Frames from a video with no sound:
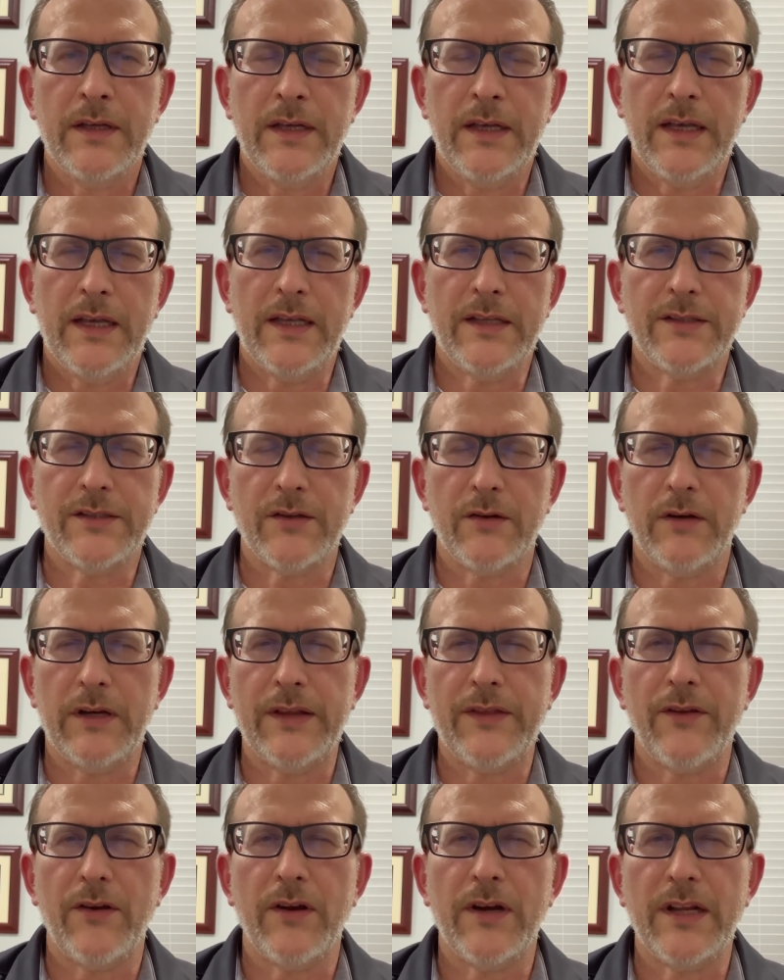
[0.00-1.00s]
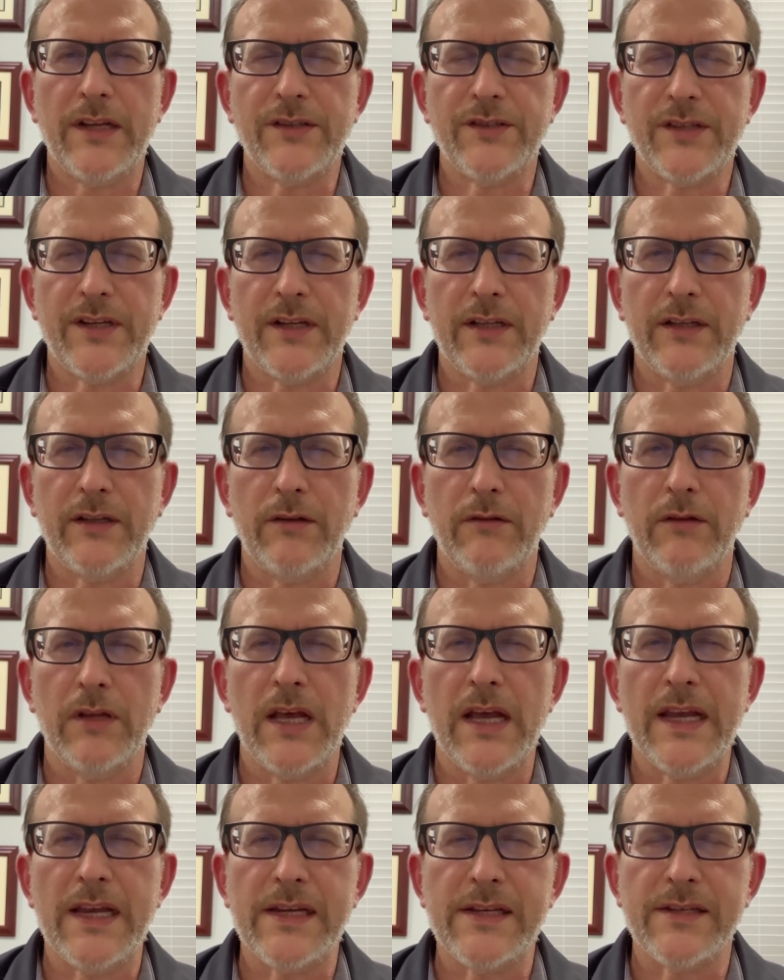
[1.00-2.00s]
And so I thought I'd shed a little
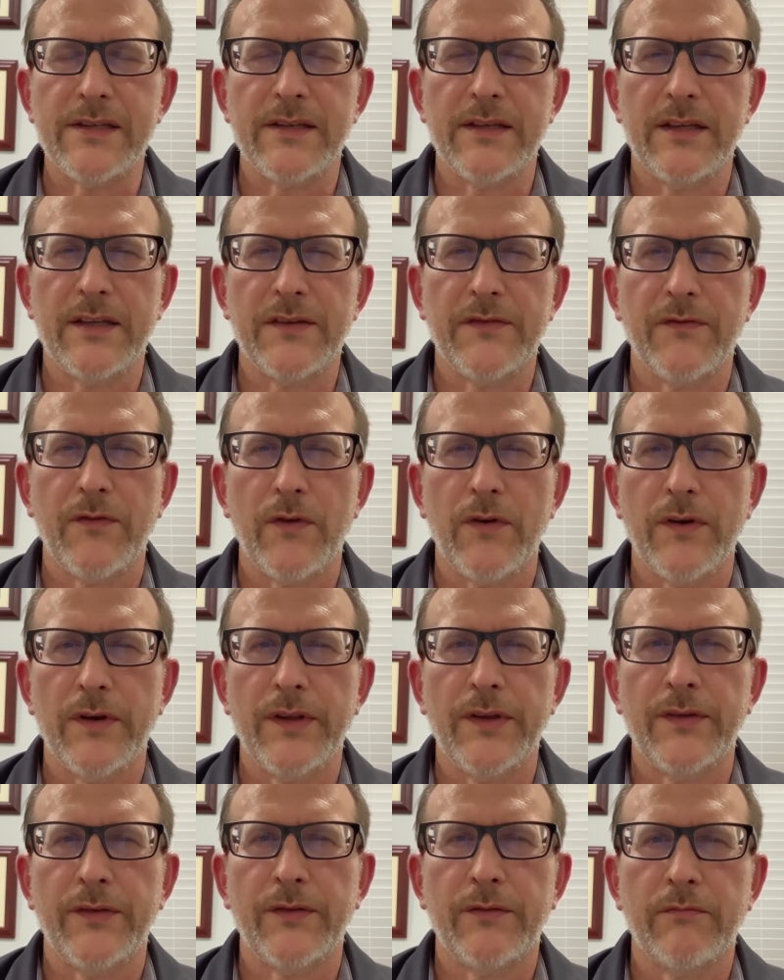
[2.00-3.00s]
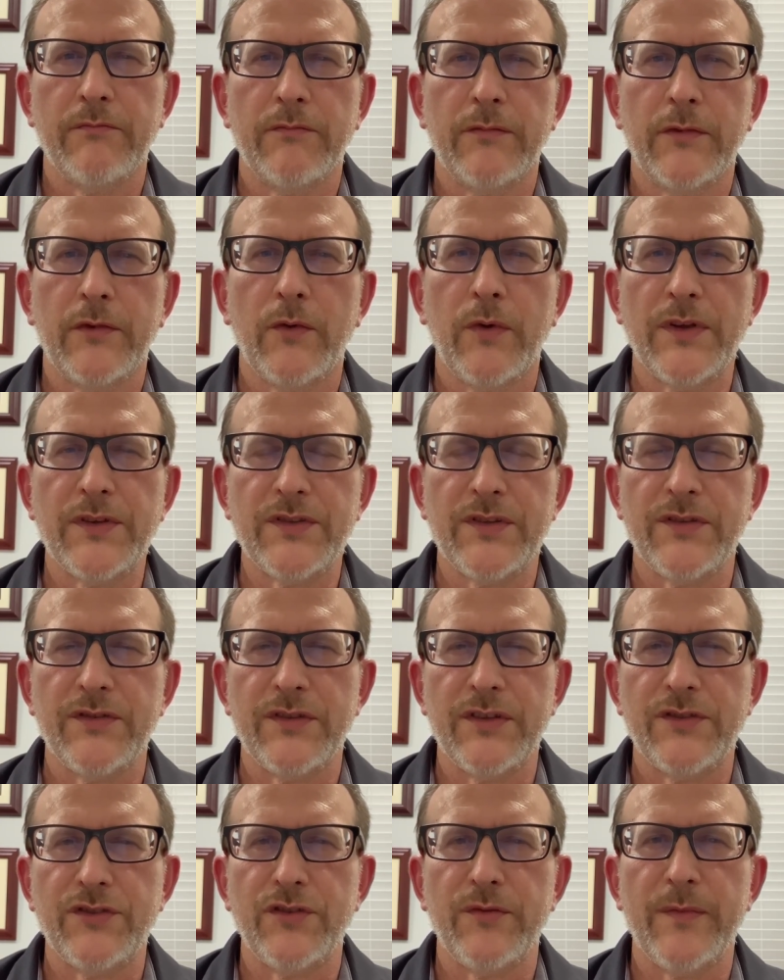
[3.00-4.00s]
light as far as questions
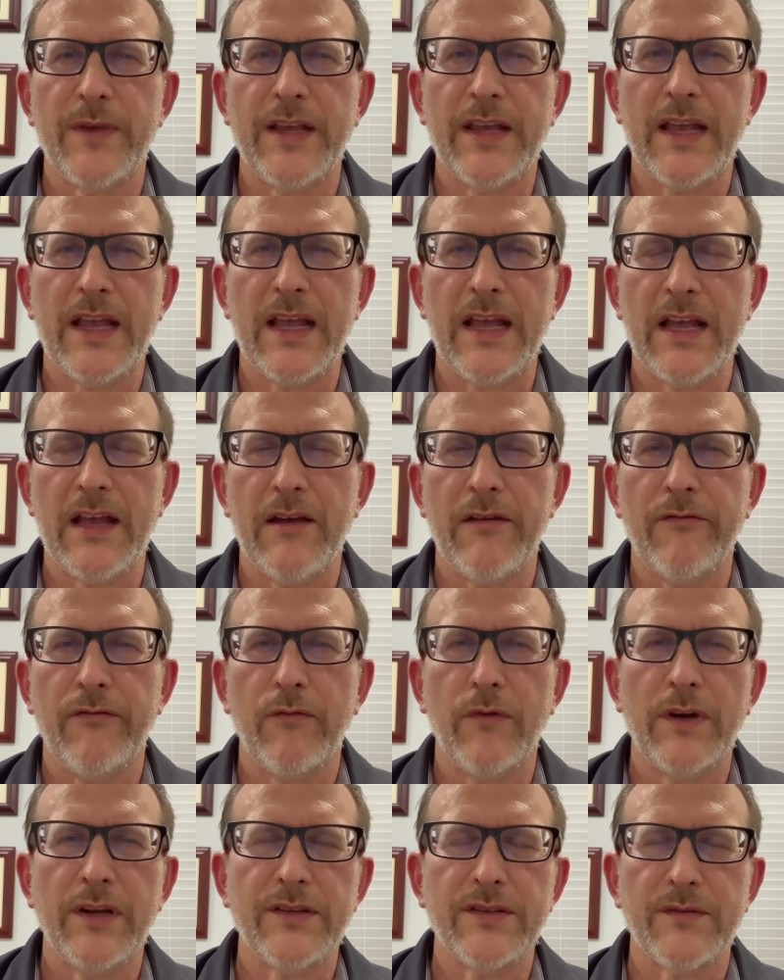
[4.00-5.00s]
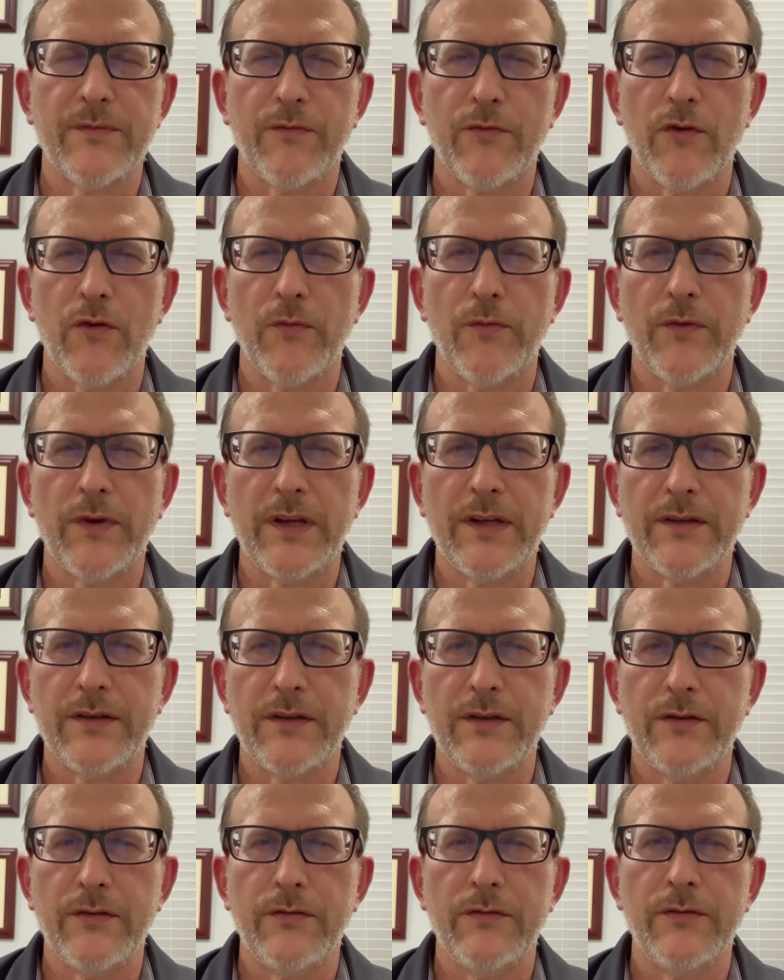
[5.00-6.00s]
that you may have when it's appropriate to
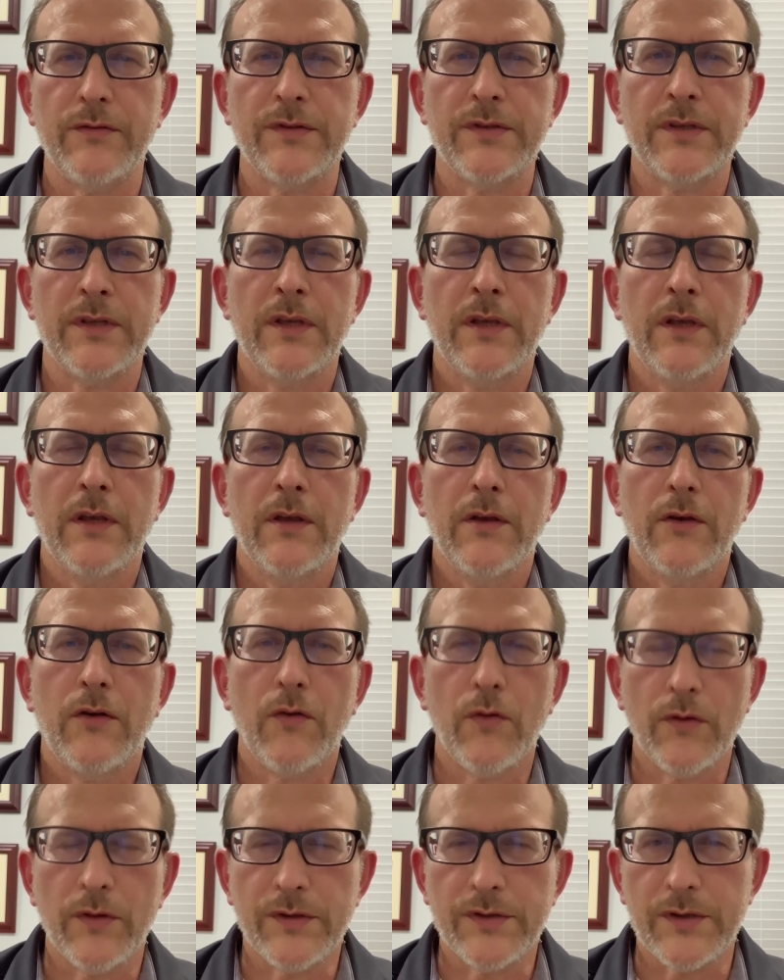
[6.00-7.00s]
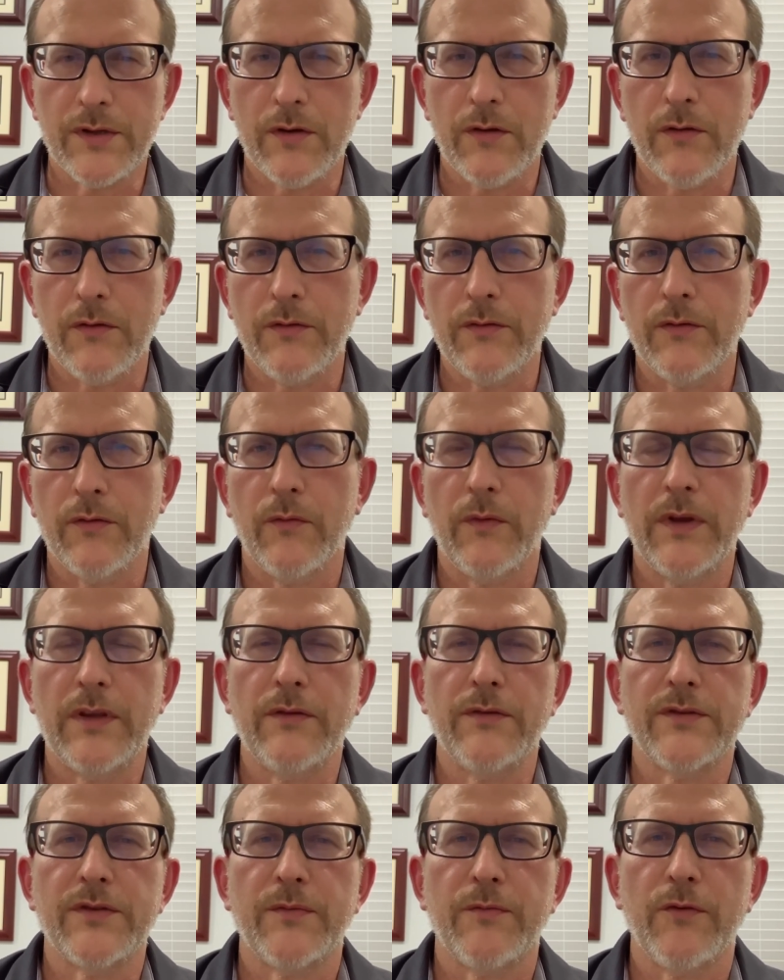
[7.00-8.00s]
use cortisone or whether
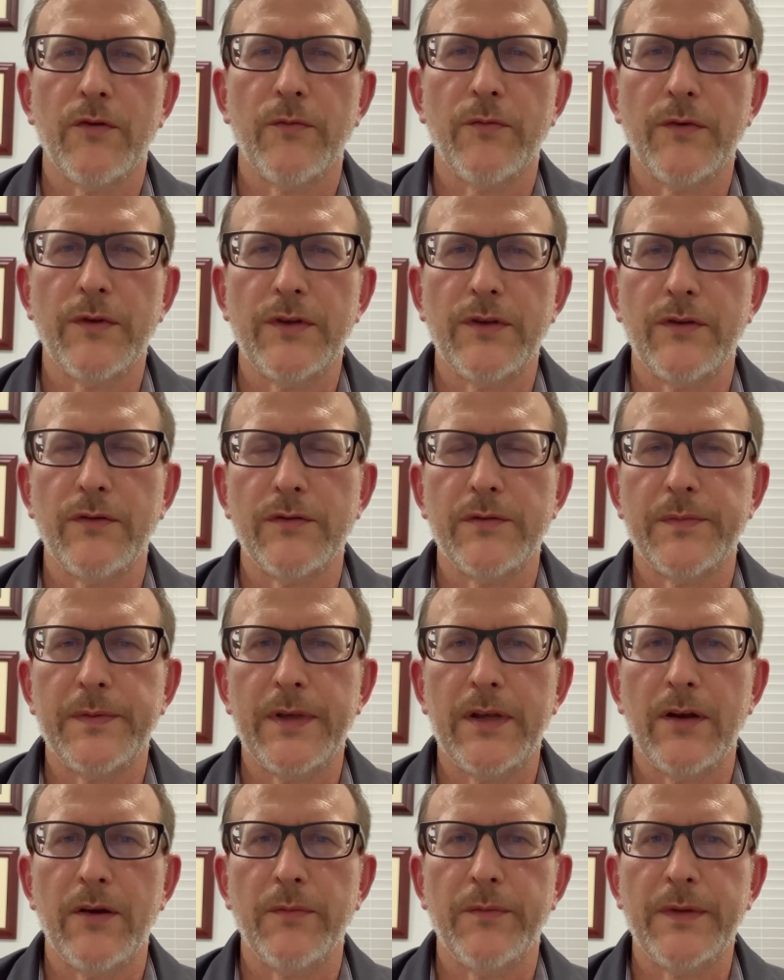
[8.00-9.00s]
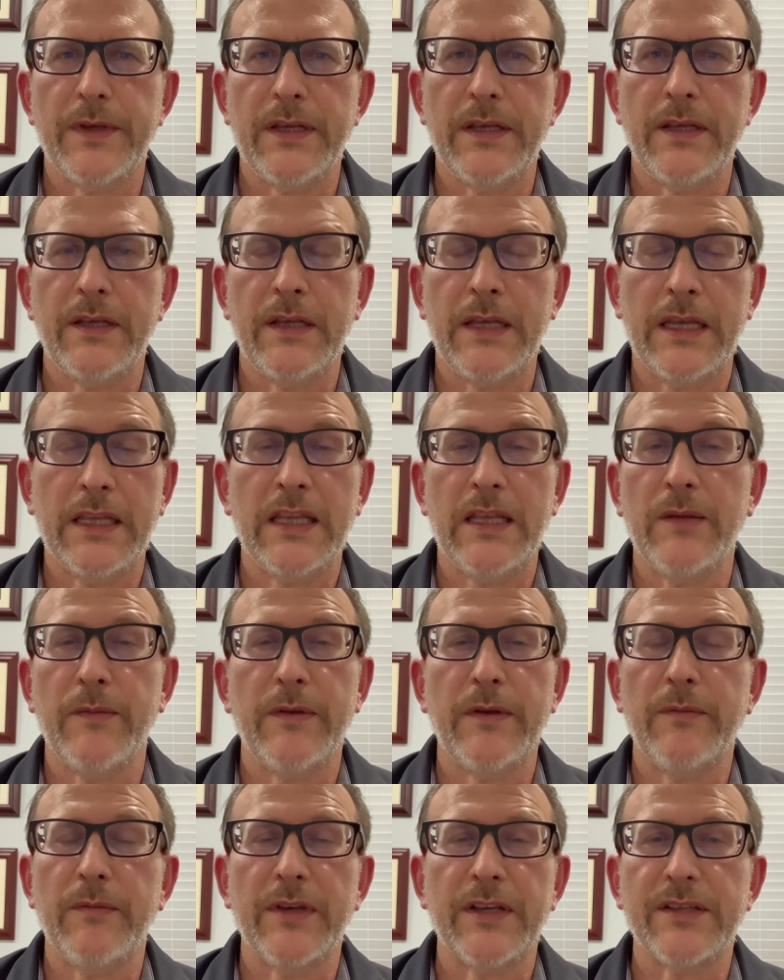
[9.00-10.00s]
it's appropriate to use PRP. Can they
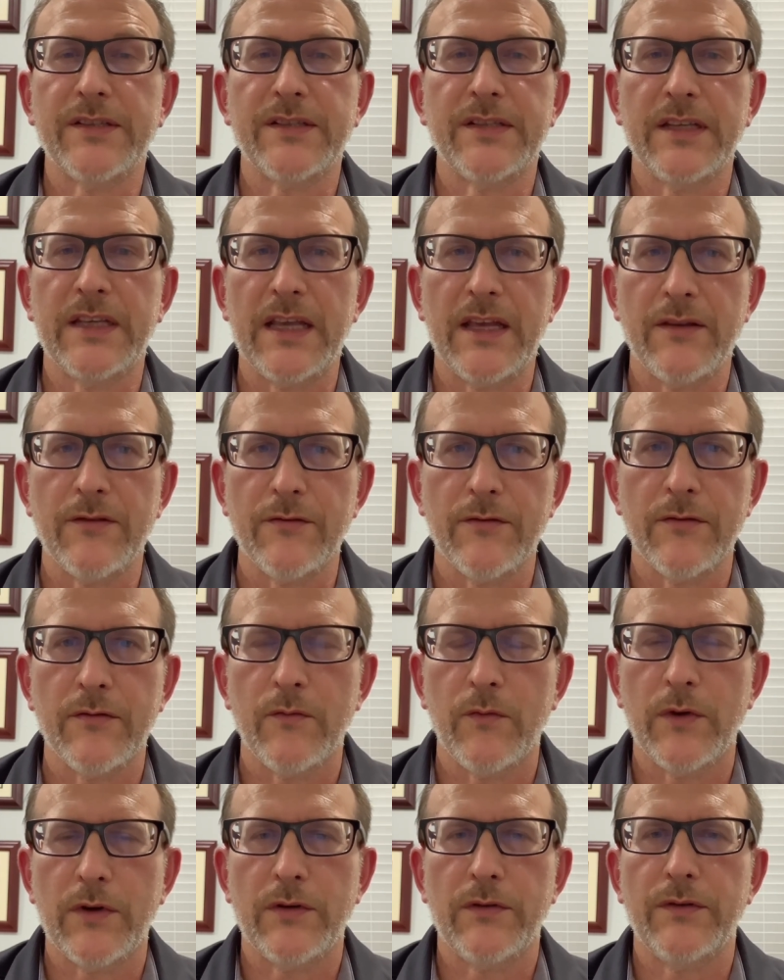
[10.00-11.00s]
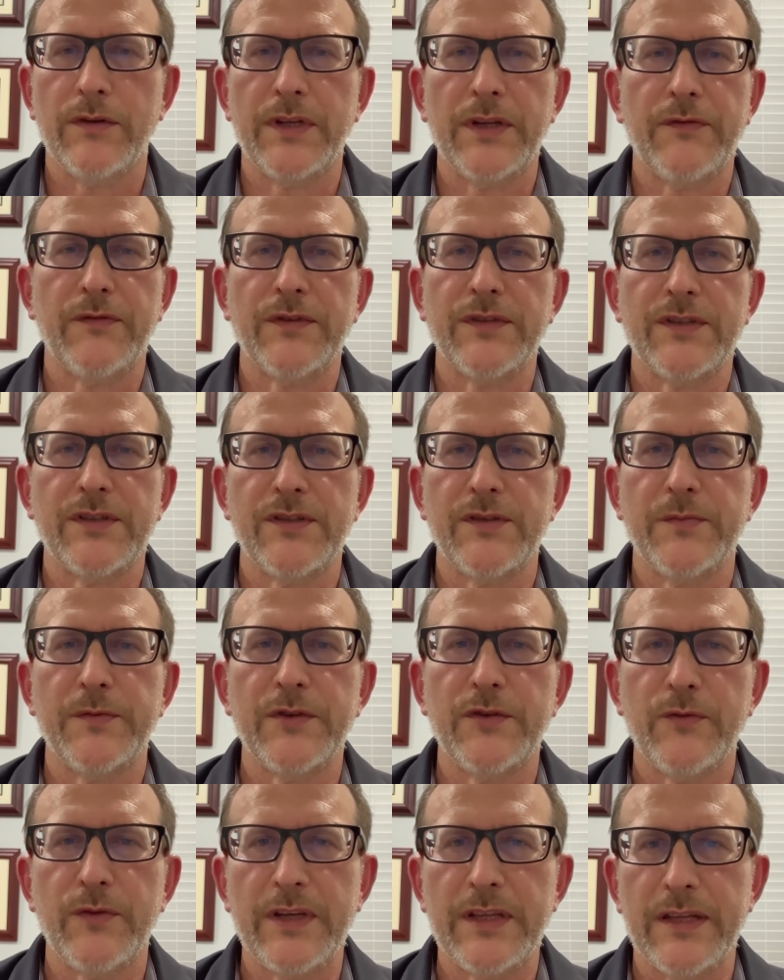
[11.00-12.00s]
be mixed together? What are the differences
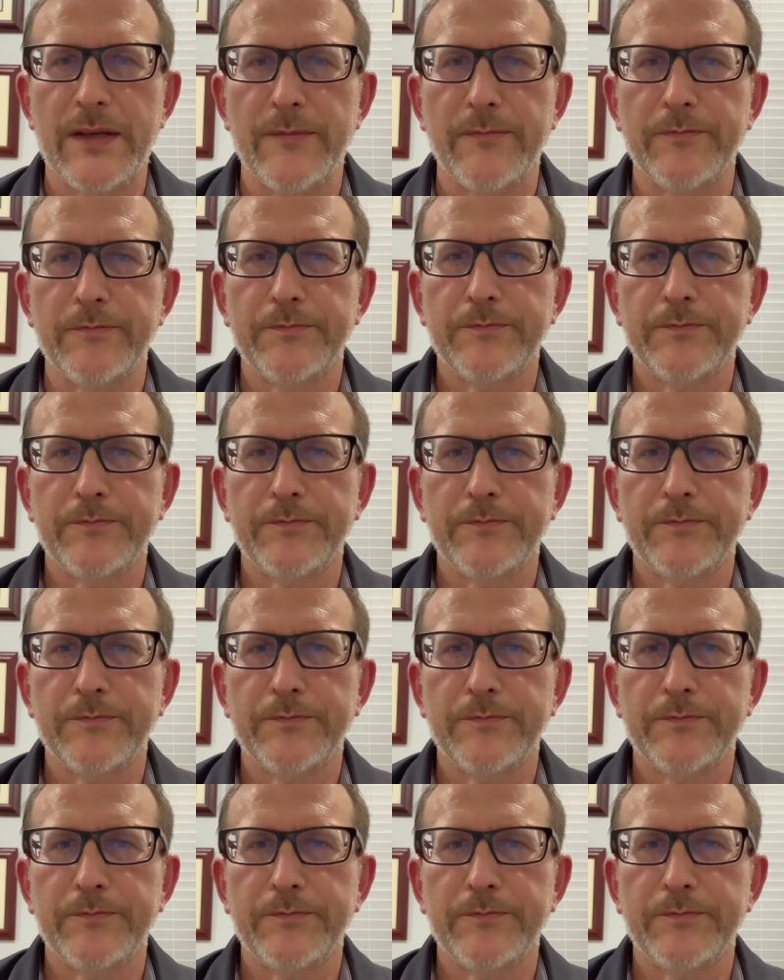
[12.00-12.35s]
between them?